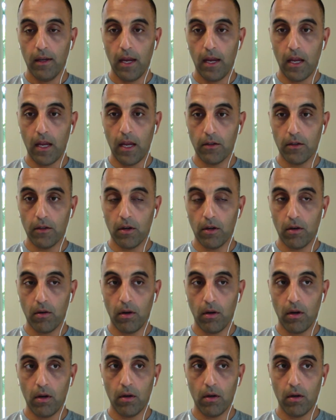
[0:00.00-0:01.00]
And you
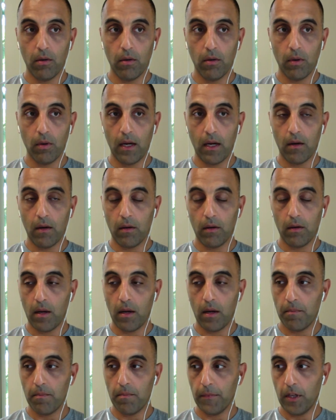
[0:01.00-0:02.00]
go, oh,
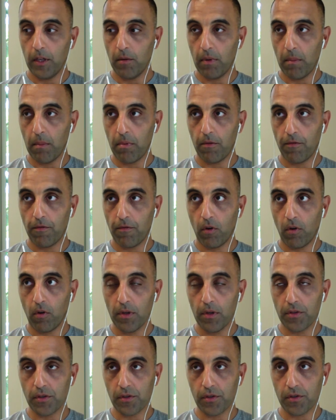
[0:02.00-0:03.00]
wow, my
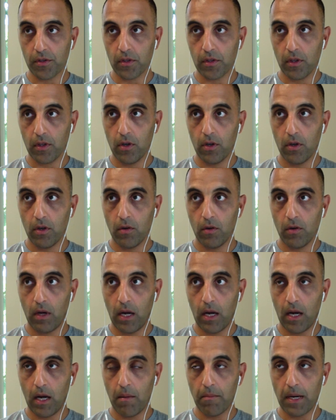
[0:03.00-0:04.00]
performance is
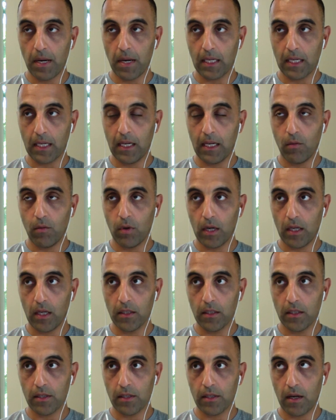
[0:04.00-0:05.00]
slow. I'm not getting what I
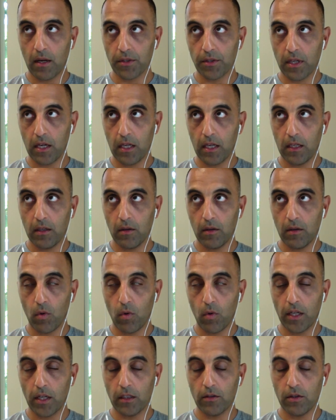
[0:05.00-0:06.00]
said I was
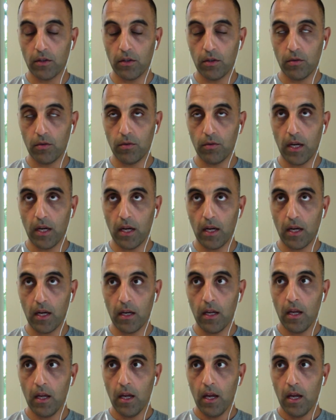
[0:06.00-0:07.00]
wanting to do
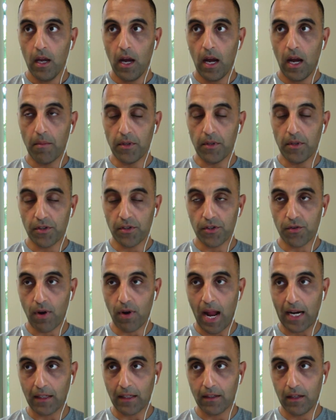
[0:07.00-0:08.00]
done. I'm
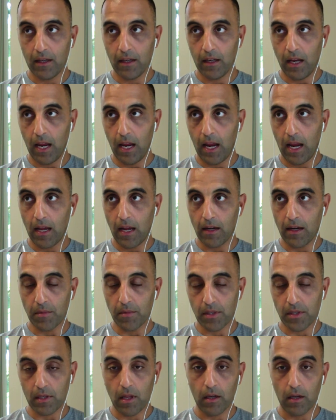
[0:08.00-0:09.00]
distracted and I'm
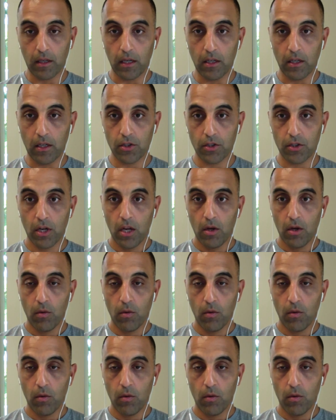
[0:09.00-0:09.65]
sluggish.